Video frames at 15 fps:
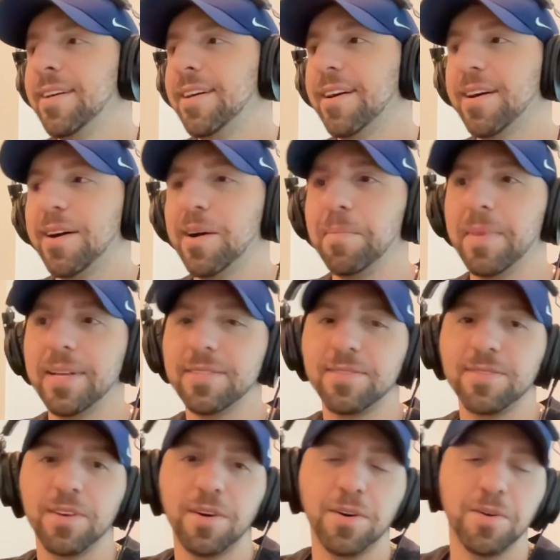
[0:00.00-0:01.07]
And
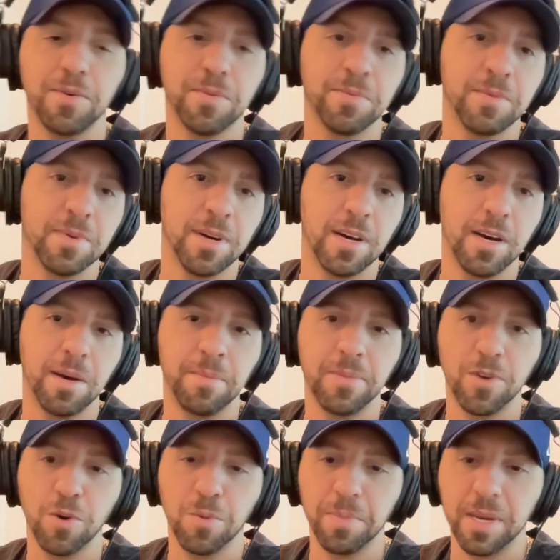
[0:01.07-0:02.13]
so
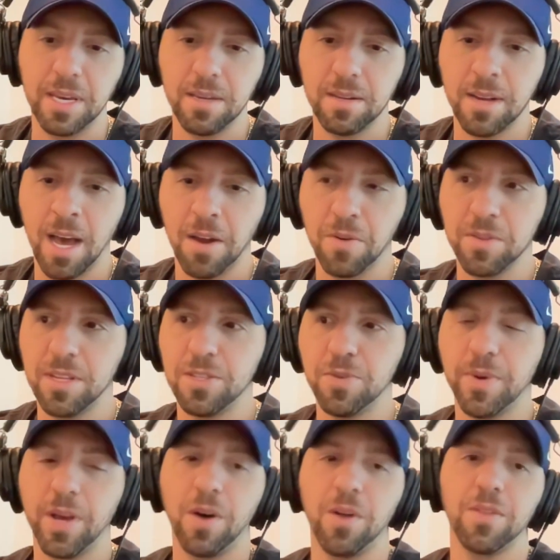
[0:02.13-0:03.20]
you'll be not only
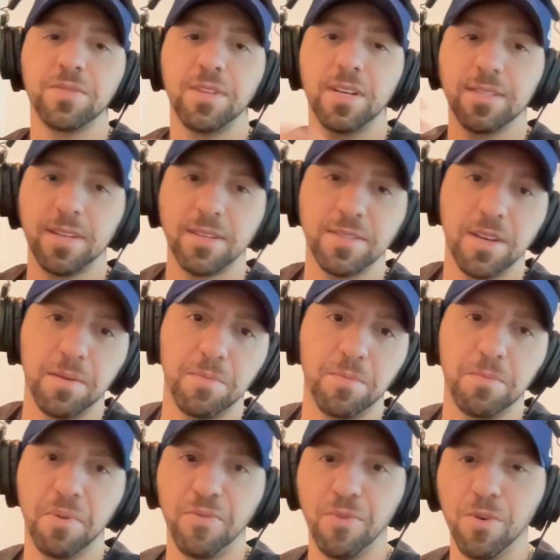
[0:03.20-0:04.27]
doing all those things I said
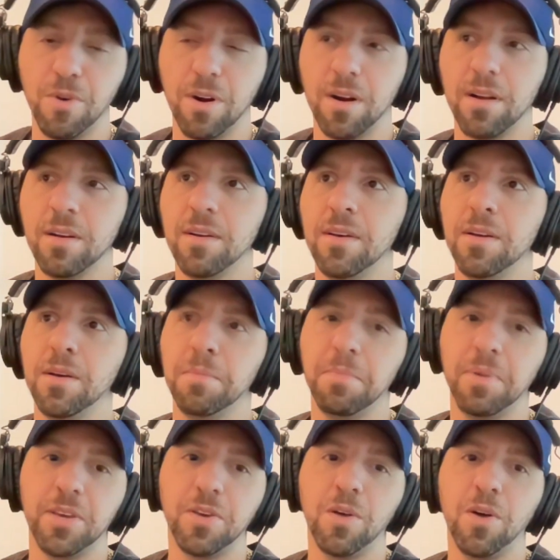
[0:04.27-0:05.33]
before,
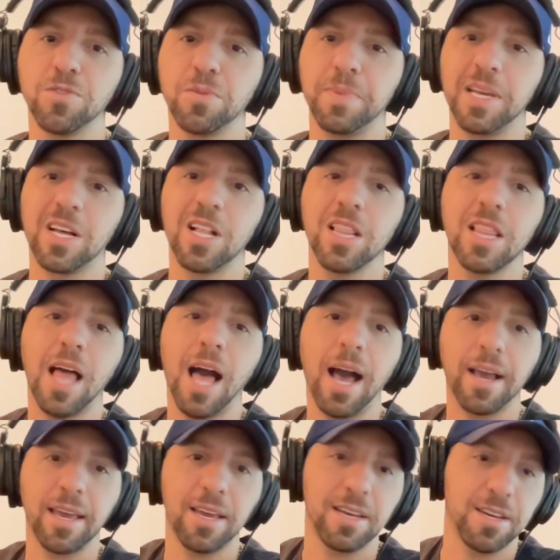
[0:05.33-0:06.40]
but you'll also be
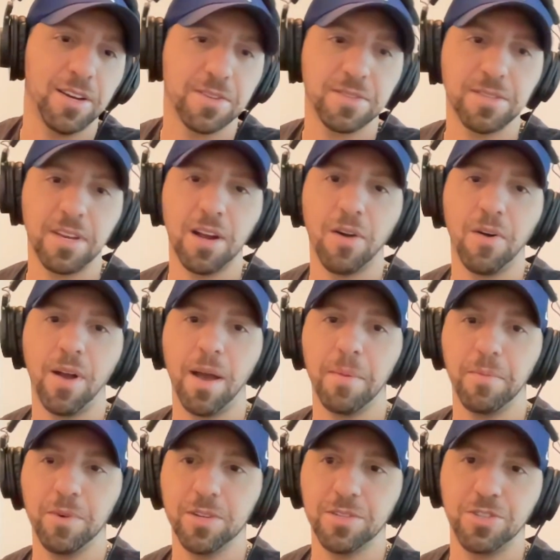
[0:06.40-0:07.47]
clogging your
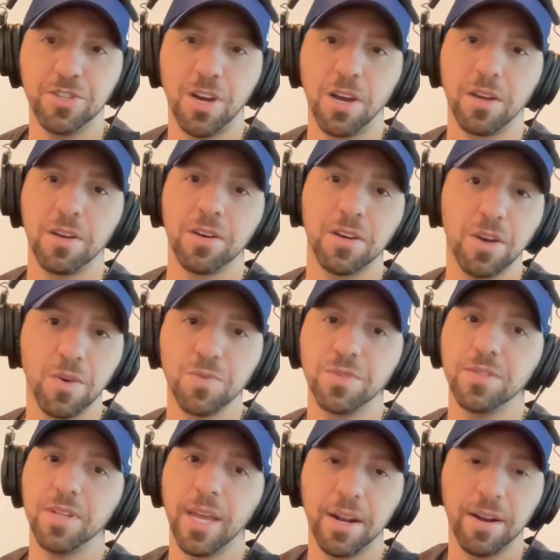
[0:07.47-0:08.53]
CRM with junk
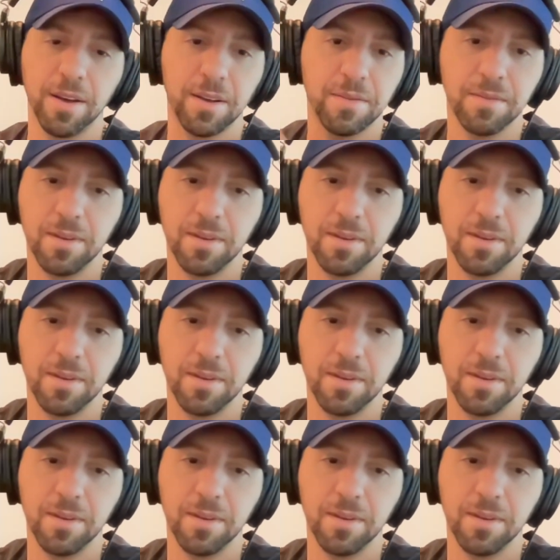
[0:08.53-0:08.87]
ghost data.